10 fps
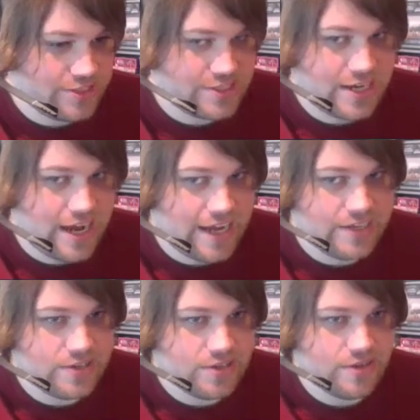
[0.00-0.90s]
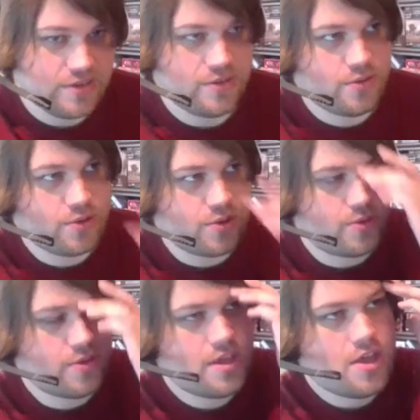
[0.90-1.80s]
kind of
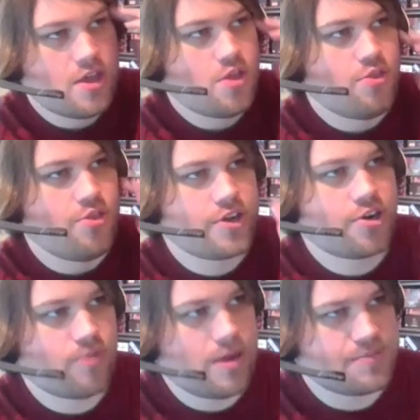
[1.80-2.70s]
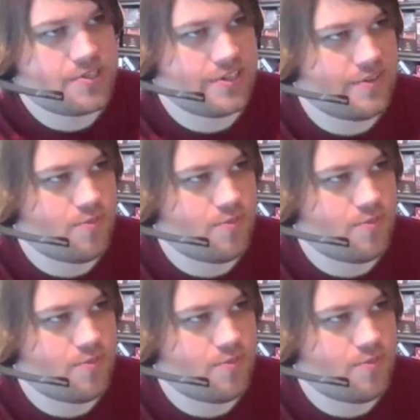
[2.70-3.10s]
the corruption.